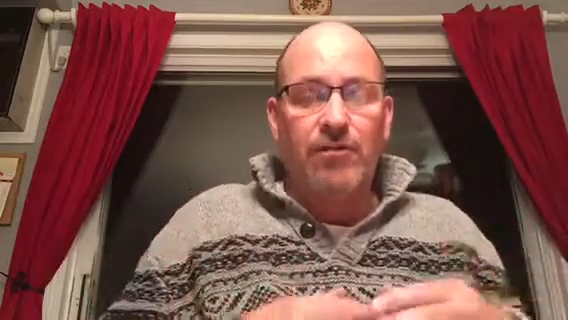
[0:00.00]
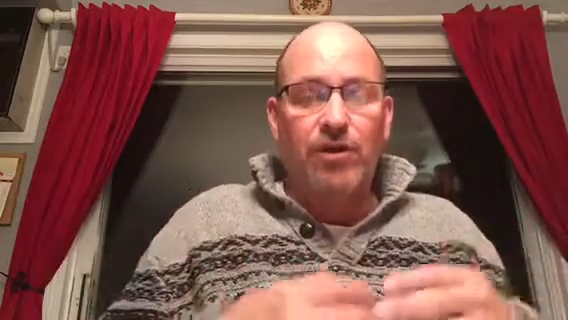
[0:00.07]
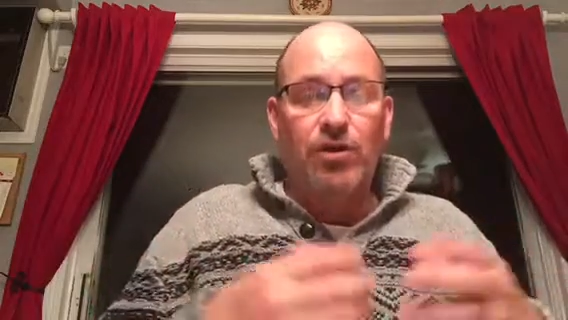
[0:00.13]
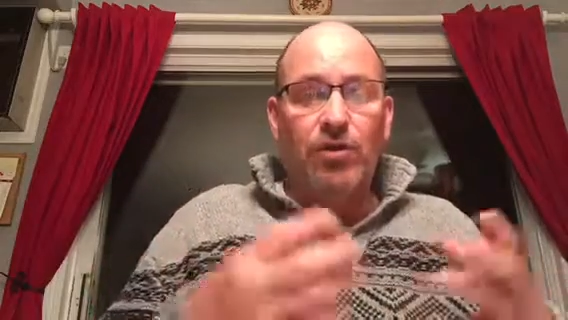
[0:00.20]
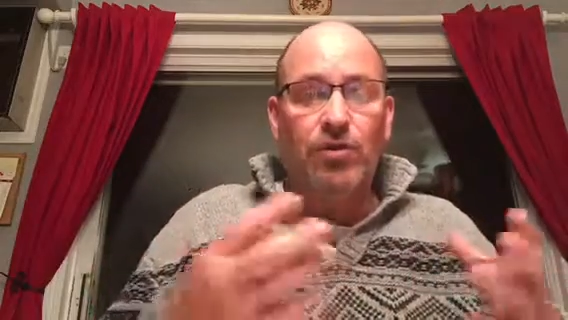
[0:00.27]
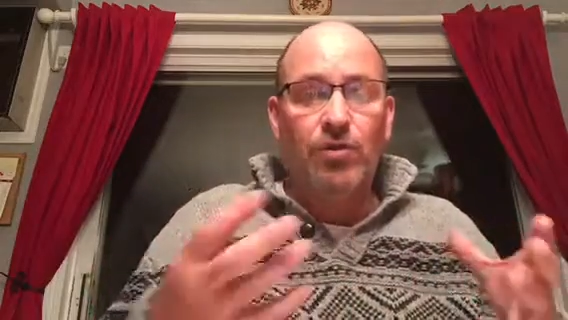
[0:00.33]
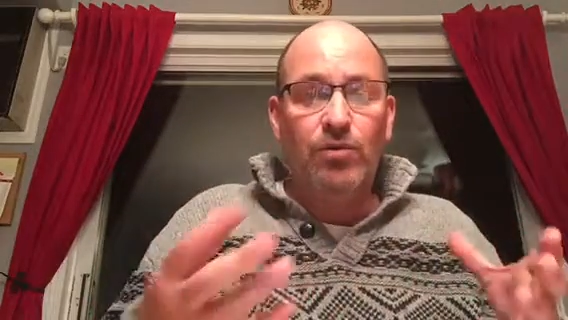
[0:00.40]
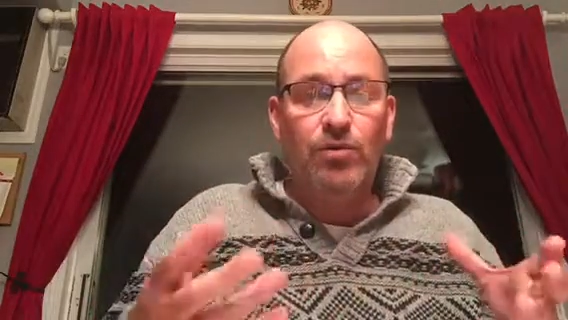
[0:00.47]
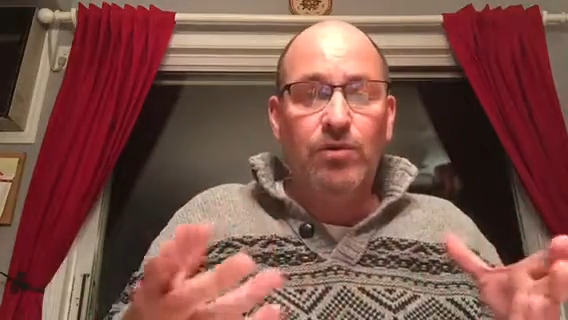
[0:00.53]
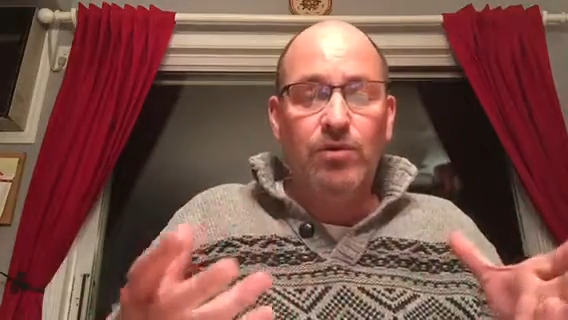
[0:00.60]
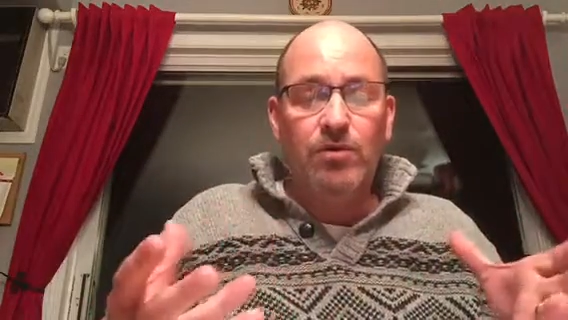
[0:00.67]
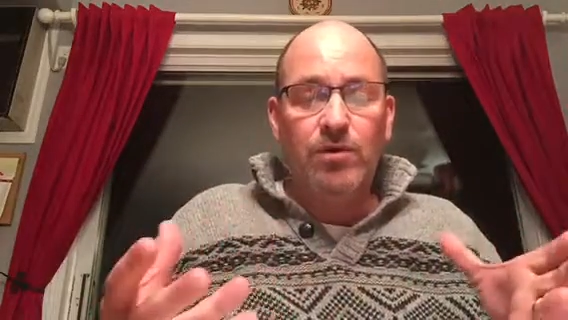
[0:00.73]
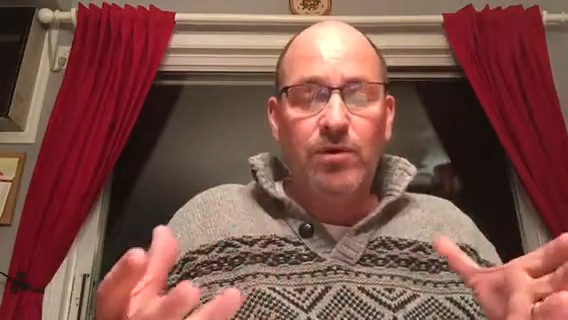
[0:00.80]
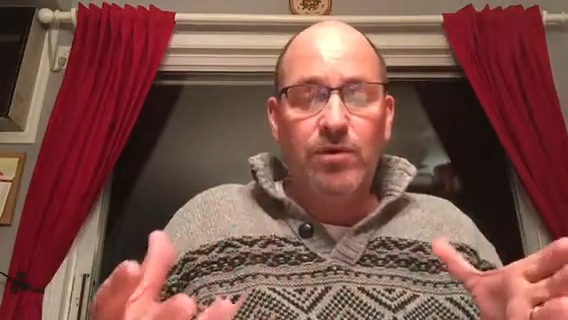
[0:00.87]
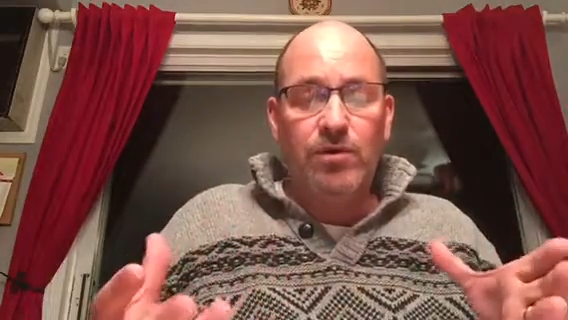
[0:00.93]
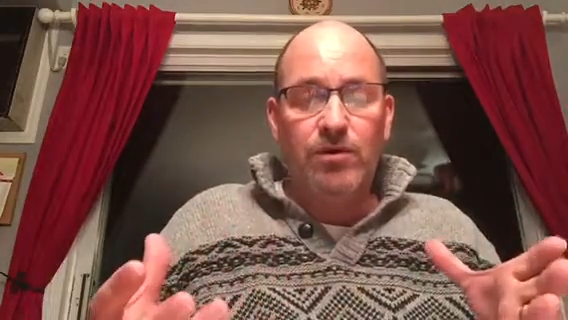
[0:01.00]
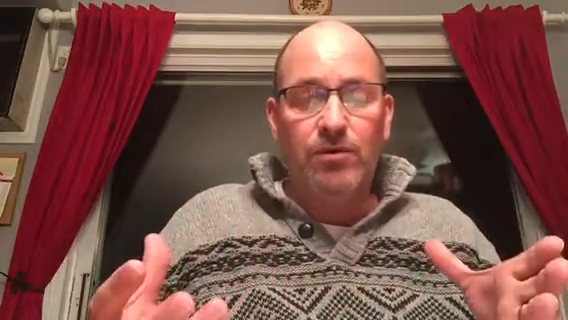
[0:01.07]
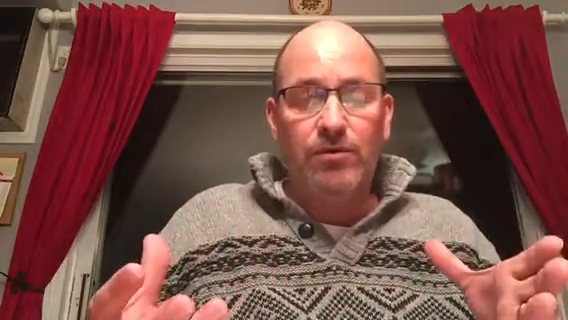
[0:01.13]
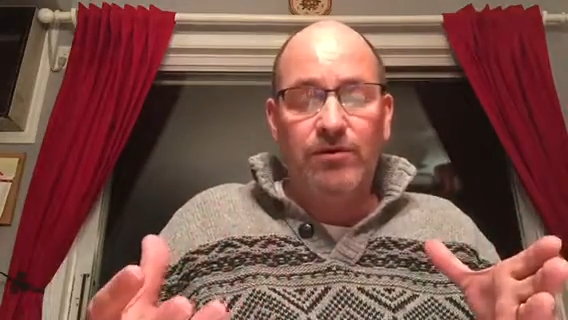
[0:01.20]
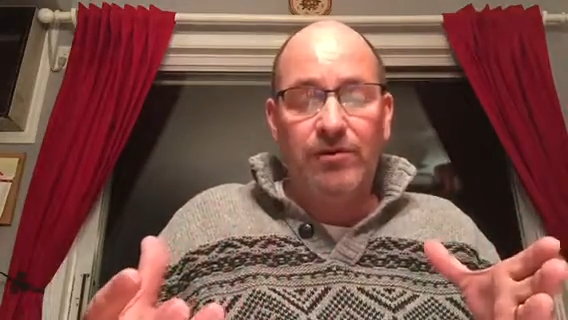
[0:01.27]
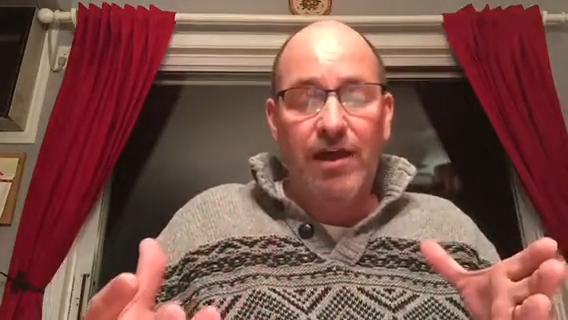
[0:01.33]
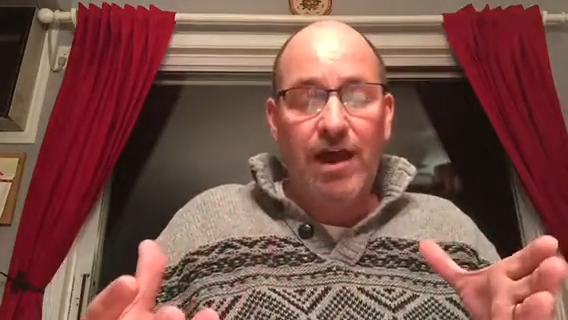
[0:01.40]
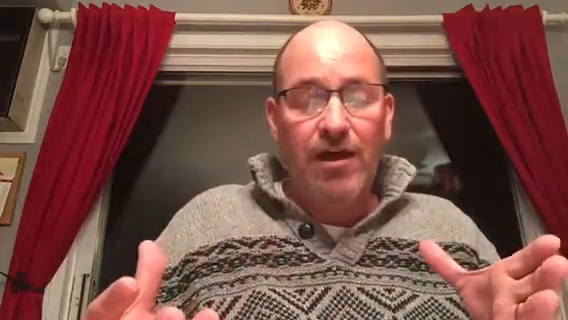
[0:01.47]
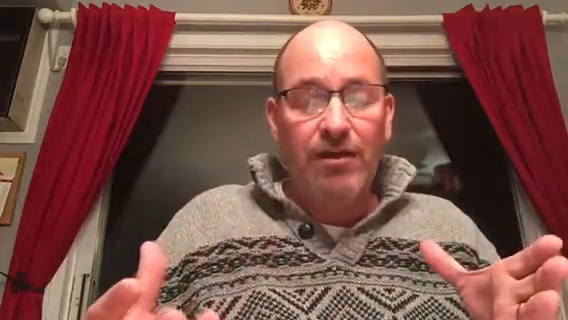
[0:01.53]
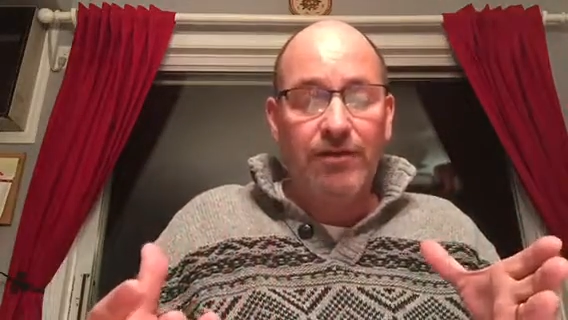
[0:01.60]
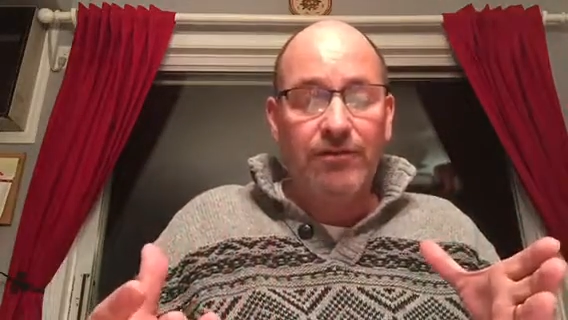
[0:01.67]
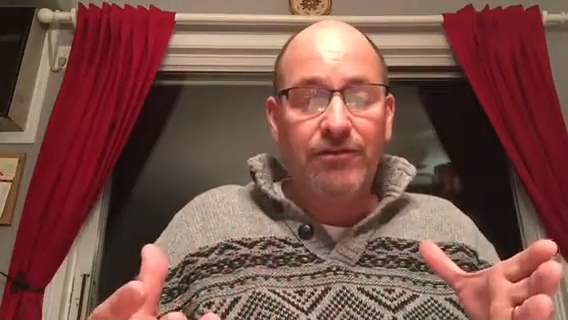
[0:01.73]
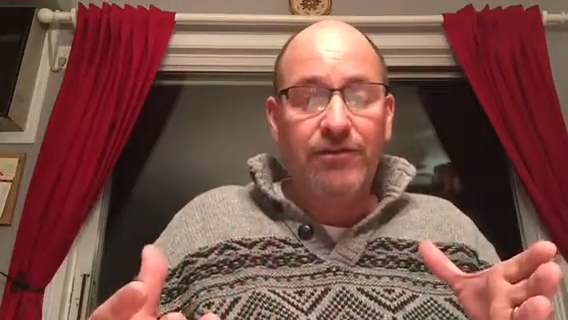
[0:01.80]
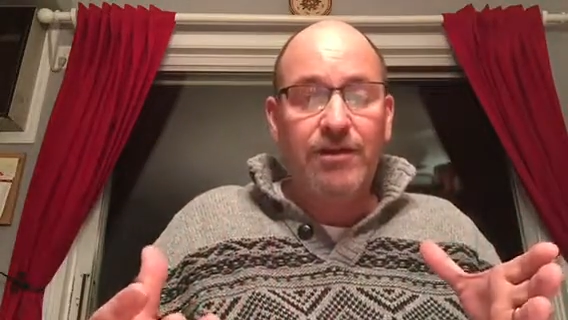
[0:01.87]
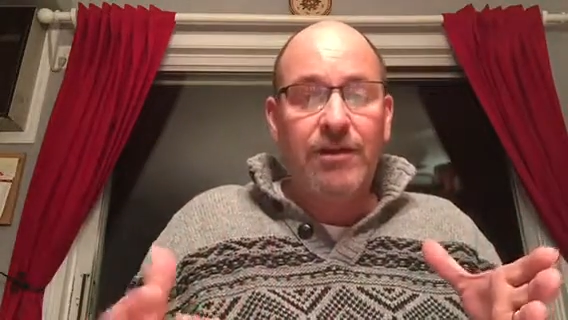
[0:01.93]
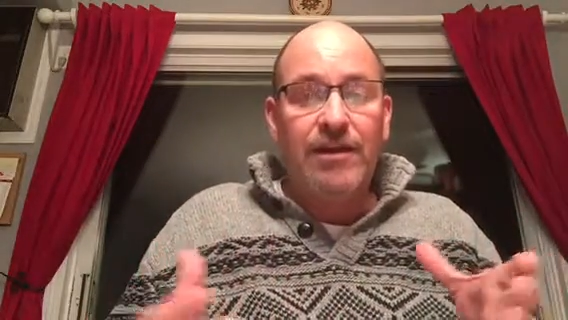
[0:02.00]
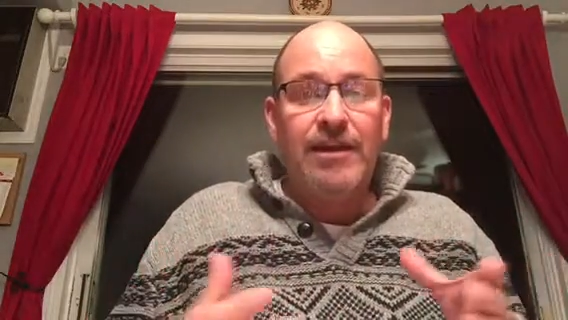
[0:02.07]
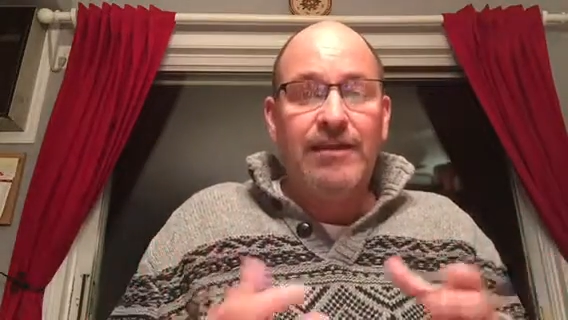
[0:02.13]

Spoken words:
new cells,